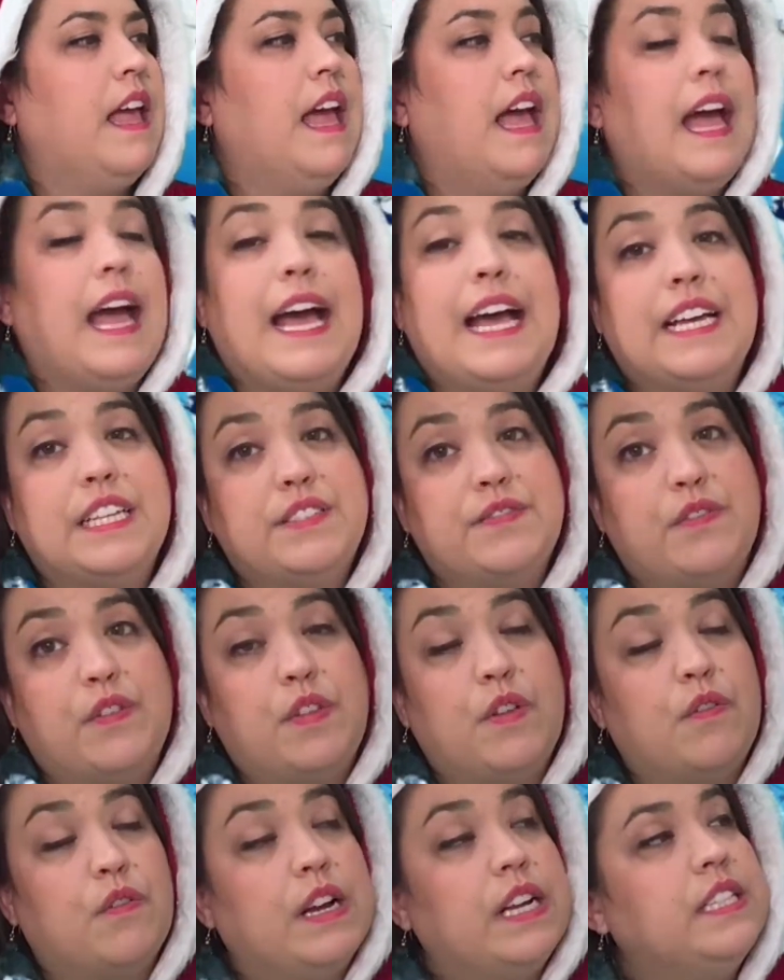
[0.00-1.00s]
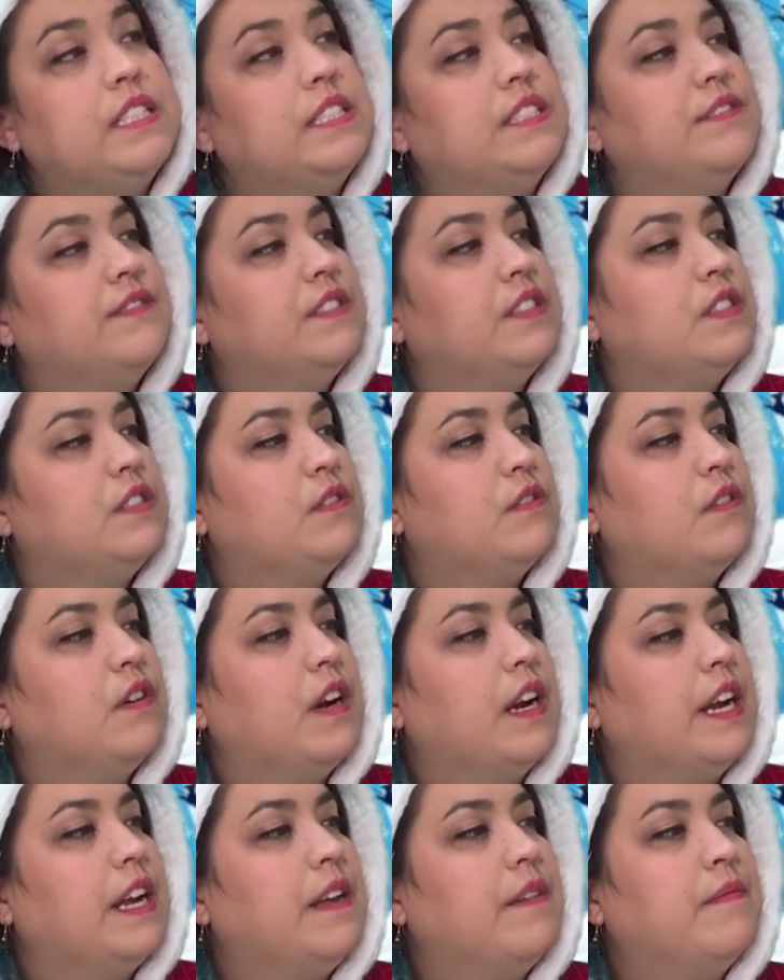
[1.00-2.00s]
As for the rest of the
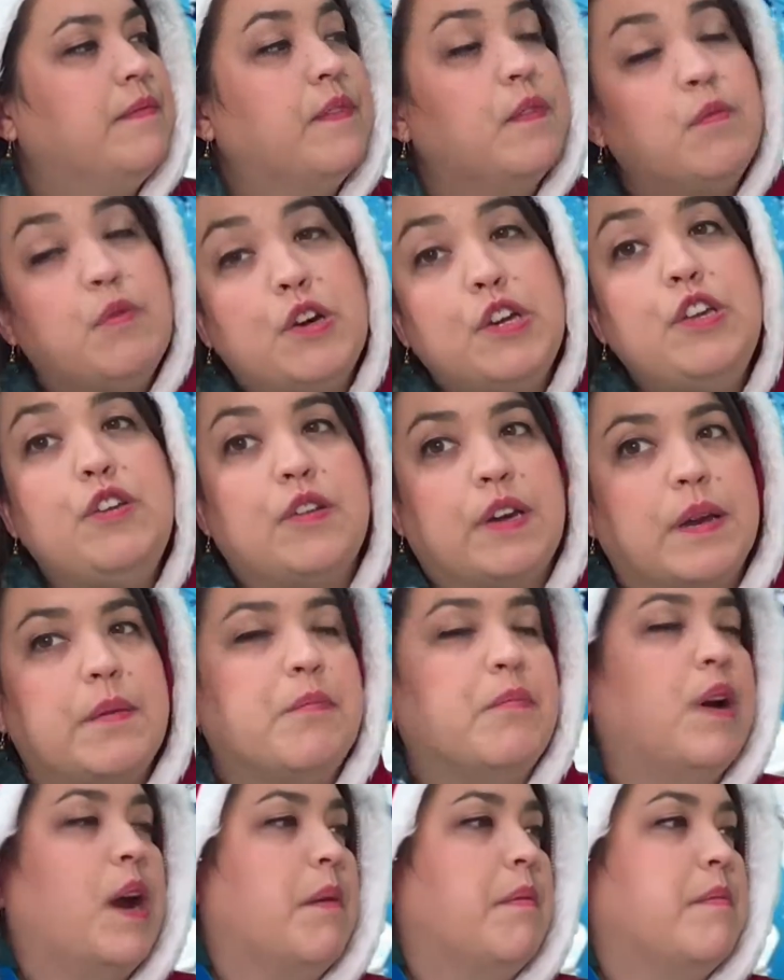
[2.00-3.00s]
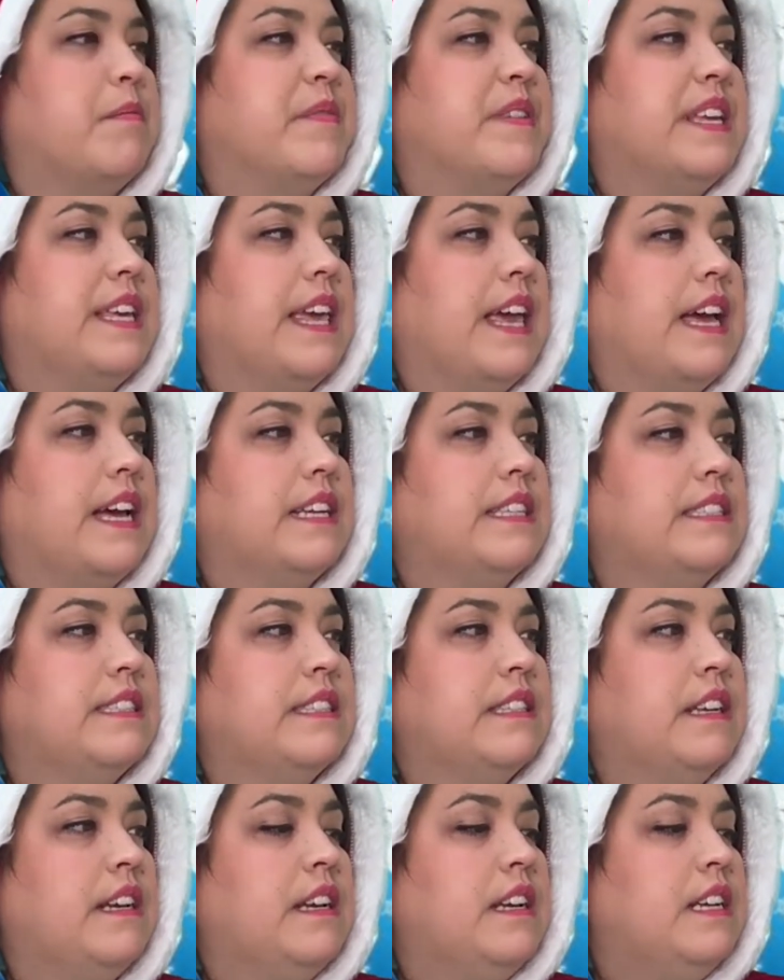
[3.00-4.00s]
story, well, you can probably guess.
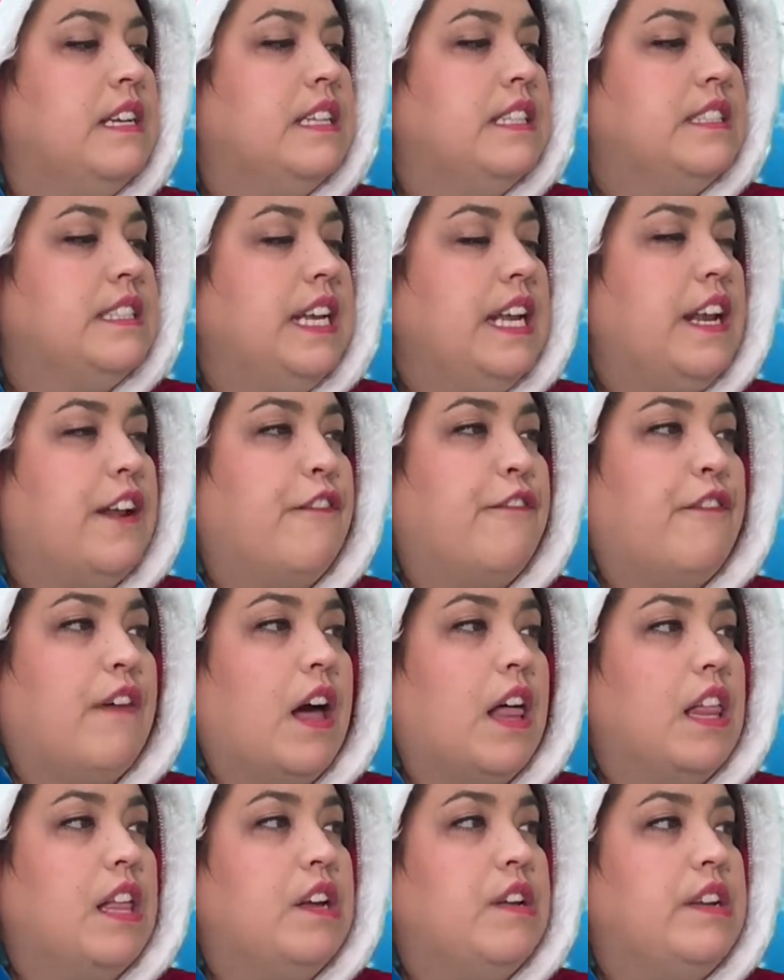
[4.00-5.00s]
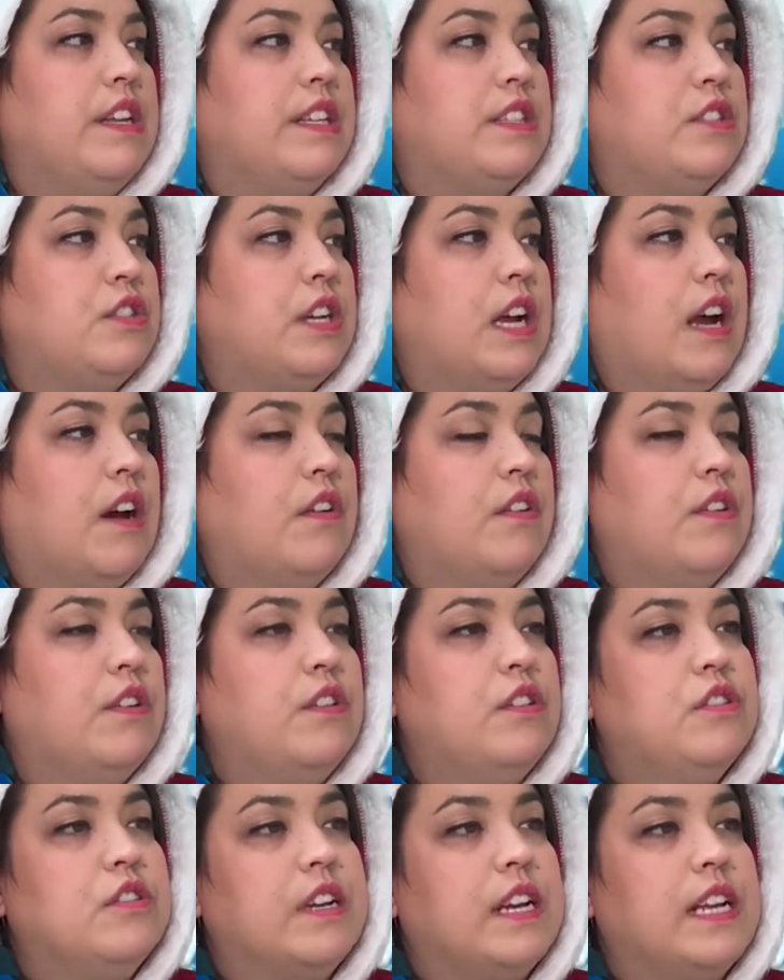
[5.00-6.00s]
Santa followed his
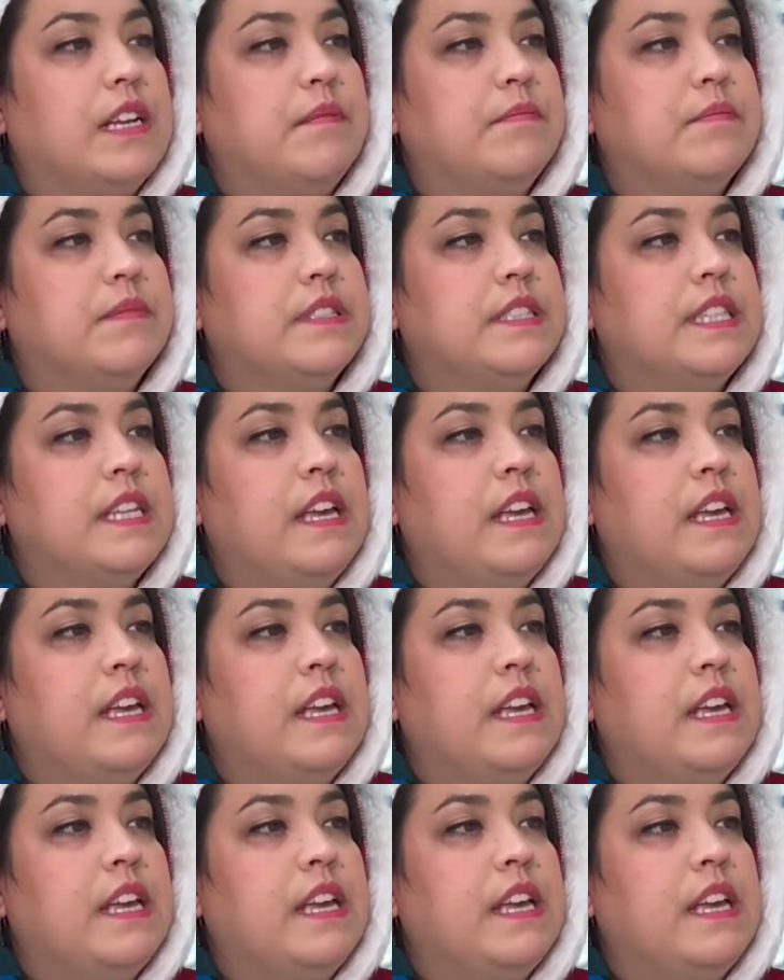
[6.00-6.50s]
childhood dreams.